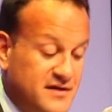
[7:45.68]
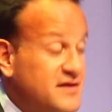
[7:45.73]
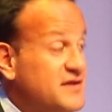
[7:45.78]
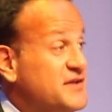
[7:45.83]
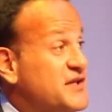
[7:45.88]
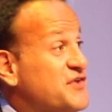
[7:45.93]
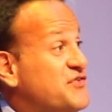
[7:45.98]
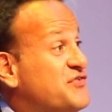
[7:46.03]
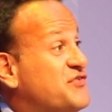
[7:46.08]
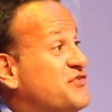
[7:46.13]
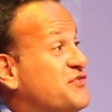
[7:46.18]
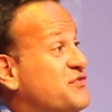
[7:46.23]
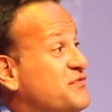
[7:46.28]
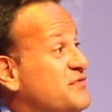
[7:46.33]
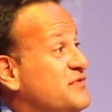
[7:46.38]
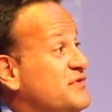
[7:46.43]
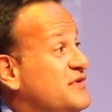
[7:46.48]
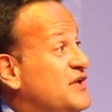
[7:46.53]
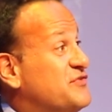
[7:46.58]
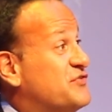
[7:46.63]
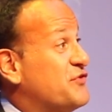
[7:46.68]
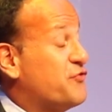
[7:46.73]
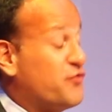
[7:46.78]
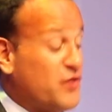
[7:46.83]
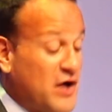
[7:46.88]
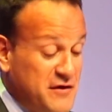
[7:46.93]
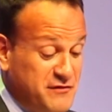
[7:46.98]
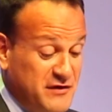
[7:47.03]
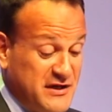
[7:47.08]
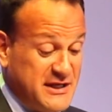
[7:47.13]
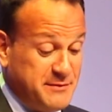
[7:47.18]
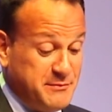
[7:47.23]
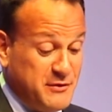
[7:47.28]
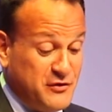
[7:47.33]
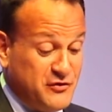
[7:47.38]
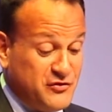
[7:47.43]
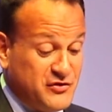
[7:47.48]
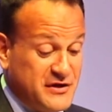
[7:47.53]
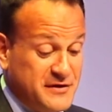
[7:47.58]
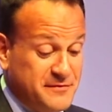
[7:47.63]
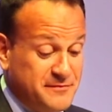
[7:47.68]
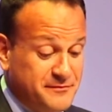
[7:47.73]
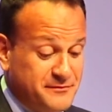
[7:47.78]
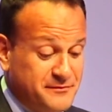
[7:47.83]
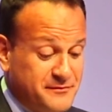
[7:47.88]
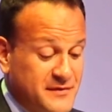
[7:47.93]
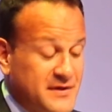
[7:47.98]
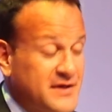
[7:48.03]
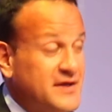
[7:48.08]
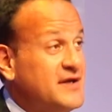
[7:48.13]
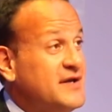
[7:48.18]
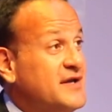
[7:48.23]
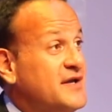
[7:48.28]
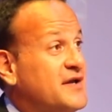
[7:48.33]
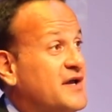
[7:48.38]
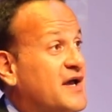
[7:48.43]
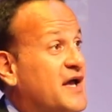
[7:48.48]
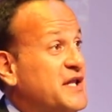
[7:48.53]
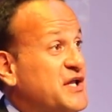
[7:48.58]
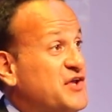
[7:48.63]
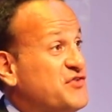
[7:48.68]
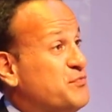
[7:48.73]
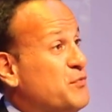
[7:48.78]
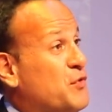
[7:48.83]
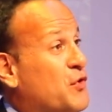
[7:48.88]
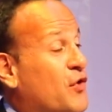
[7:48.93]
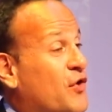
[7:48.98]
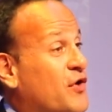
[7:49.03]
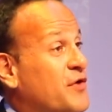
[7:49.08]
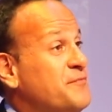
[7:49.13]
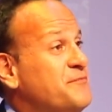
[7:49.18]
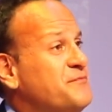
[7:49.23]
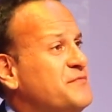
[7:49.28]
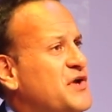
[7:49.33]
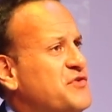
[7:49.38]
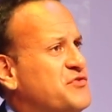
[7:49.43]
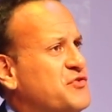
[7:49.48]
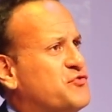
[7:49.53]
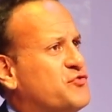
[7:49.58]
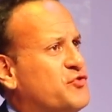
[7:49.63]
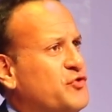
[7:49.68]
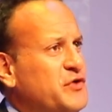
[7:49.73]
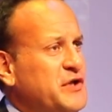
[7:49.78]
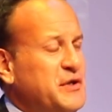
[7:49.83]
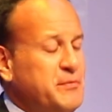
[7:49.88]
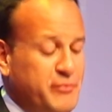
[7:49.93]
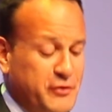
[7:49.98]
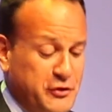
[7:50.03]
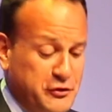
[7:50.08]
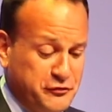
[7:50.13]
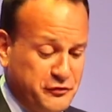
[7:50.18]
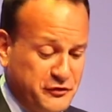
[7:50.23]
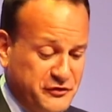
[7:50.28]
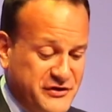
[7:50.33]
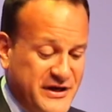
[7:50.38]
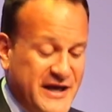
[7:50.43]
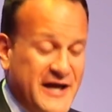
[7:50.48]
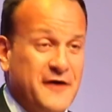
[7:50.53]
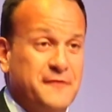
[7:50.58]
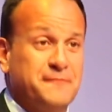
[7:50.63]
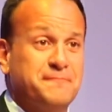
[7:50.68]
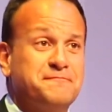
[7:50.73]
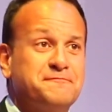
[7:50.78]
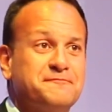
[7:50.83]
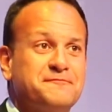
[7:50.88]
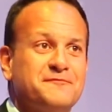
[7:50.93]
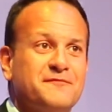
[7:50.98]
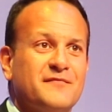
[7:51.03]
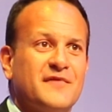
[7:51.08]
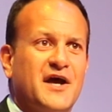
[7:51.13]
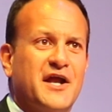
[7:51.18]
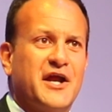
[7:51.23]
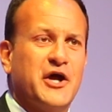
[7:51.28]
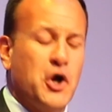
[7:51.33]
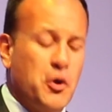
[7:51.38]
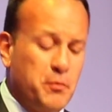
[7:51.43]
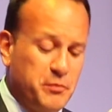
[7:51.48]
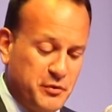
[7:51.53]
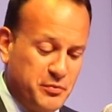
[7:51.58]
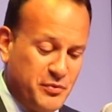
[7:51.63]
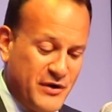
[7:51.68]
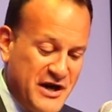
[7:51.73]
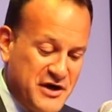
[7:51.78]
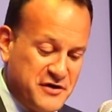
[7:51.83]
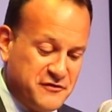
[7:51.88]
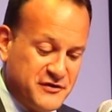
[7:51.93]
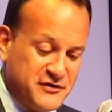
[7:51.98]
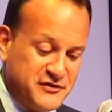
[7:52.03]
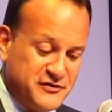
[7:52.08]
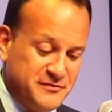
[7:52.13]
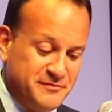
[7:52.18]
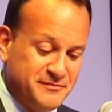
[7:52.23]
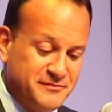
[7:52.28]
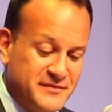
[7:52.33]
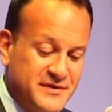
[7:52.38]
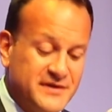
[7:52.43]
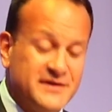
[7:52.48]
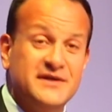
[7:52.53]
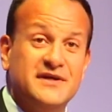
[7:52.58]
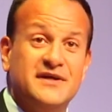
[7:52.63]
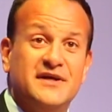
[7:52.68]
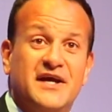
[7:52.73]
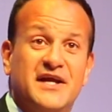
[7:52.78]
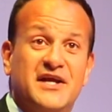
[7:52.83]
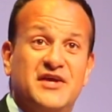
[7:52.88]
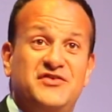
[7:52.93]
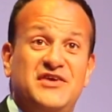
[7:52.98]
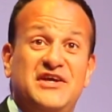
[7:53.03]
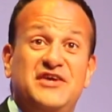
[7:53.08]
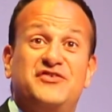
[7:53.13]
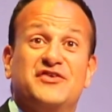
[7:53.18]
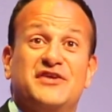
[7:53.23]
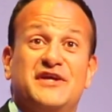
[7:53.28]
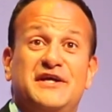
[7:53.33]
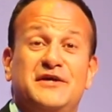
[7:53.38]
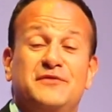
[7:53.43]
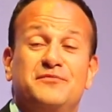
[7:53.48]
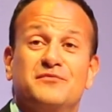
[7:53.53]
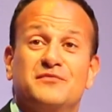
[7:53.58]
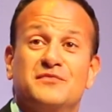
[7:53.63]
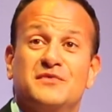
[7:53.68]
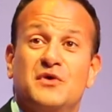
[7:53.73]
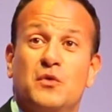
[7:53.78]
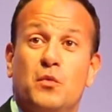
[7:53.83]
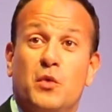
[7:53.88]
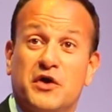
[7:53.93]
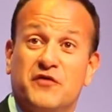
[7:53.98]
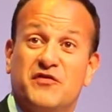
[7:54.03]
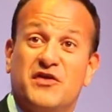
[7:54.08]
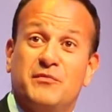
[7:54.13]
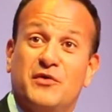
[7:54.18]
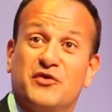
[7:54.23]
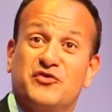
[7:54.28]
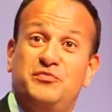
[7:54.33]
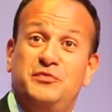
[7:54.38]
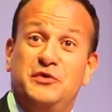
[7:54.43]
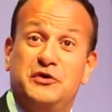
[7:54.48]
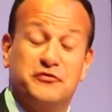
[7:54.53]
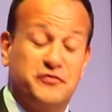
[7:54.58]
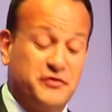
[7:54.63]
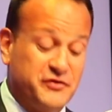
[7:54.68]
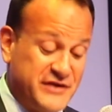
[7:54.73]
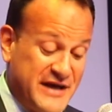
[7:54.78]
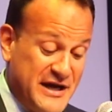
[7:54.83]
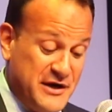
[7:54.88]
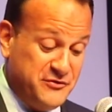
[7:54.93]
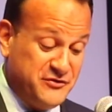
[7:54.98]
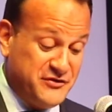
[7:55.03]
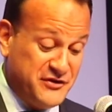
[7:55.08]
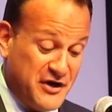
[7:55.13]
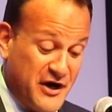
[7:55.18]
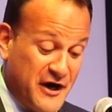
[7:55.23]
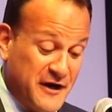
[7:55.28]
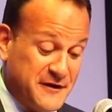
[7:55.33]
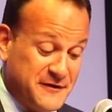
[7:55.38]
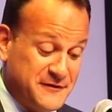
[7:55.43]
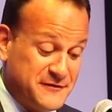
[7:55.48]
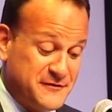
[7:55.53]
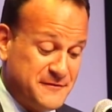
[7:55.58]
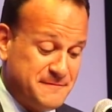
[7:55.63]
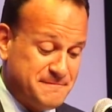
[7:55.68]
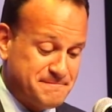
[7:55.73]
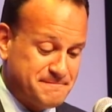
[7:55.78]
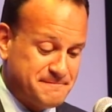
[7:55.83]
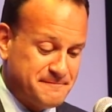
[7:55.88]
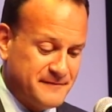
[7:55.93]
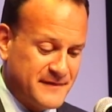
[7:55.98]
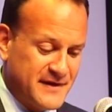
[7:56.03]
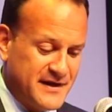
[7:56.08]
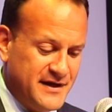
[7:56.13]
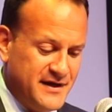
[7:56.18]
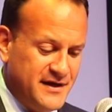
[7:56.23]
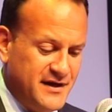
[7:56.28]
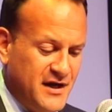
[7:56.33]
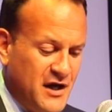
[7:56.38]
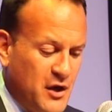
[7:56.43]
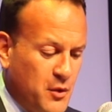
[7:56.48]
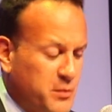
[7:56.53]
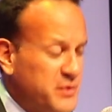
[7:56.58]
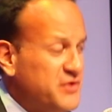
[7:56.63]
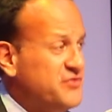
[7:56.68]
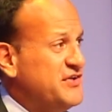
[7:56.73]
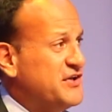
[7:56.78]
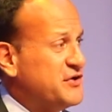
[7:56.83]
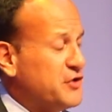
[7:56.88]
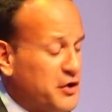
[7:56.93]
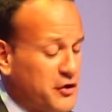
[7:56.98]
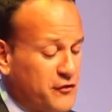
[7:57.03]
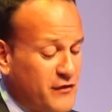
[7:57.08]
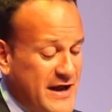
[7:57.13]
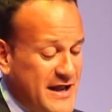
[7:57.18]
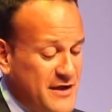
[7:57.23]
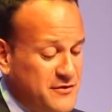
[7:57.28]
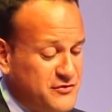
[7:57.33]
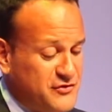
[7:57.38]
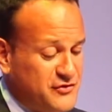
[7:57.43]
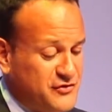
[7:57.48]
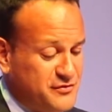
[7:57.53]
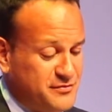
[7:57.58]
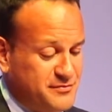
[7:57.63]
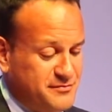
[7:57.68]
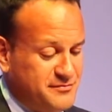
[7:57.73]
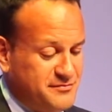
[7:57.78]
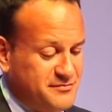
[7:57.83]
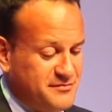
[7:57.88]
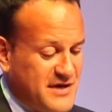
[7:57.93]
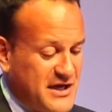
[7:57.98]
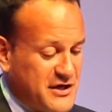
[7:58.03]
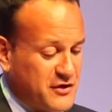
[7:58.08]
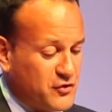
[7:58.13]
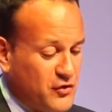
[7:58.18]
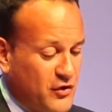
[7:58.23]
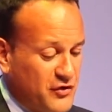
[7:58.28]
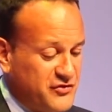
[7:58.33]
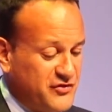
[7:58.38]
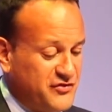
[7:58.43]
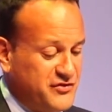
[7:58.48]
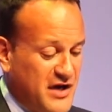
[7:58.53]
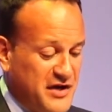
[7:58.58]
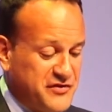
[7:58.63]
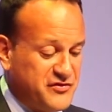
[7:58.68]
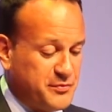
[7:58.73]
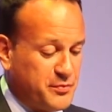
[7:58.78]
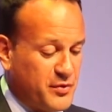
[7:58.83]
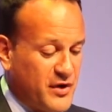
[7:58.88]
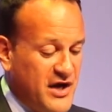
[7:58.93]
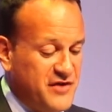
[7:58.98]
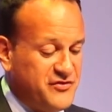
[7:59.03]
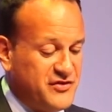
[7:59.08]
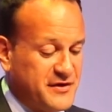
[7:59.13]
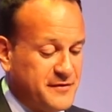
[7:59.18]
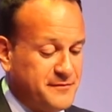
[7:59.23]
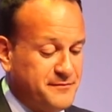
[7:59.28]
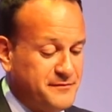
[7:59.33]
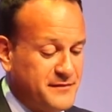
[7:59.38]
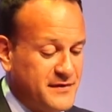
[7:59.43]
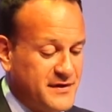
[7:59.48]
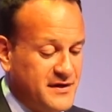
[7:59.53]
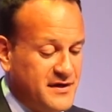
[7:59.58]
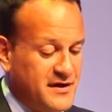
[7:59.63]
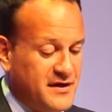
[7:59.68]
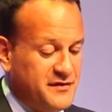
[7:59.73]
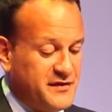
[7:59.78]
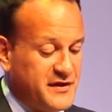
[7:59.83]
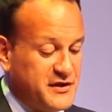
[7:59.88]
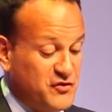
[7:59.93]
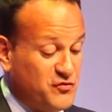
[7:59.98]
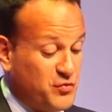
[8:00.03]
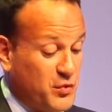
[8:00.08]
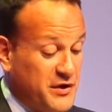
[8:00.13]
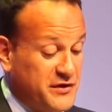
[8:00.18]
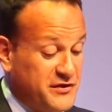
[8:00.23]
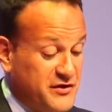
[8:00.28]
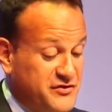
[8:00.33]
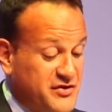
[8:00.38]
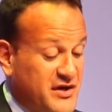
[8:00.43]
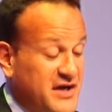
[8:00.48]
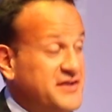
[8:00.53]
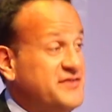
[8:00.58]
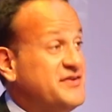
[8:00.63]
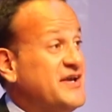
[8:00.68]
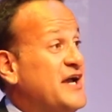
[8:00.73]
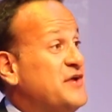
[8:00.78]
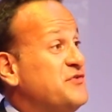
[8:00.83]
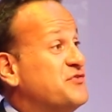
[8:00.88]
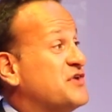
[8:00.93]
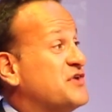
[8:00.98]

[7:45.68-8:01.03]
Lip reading: This is a thriving community, and Lismore is a truly beautiful town, and I hope you're proud of it. It is easily one of the most beautiful towns in Ireland. We see it all around, and of course it's not surprising that you've won the Tiny Towns